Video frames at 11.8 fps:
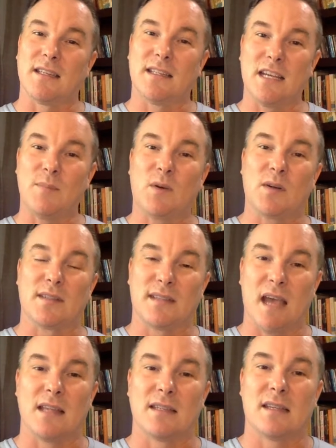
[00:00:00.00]
a deeper
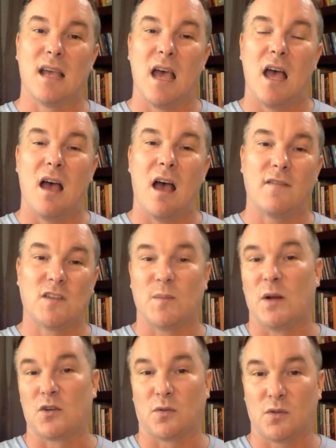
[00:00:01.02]
sense of
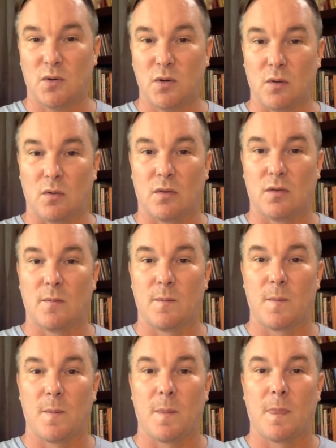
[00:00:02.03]
spiritual truth.
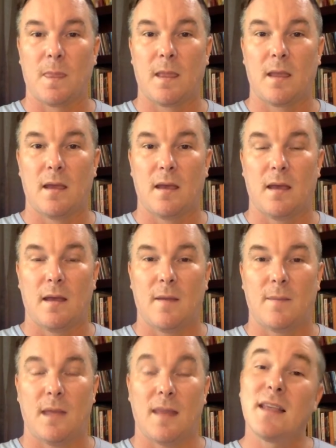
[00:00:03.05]

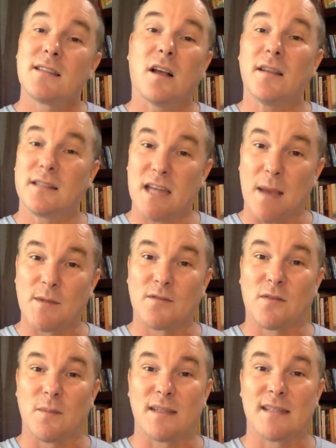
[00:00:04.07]
And this all stems
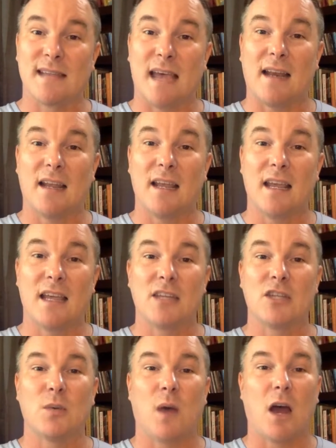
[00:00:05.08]
from settling
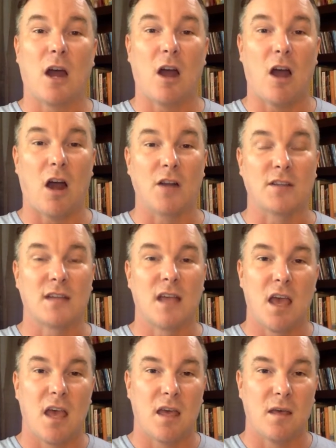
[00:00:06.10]
into our hearts
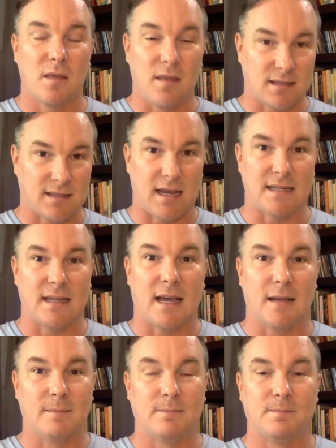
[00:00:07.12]
this
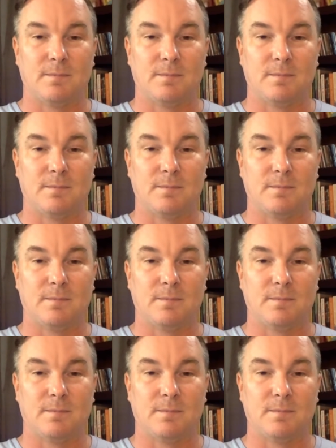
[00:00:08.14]
idea.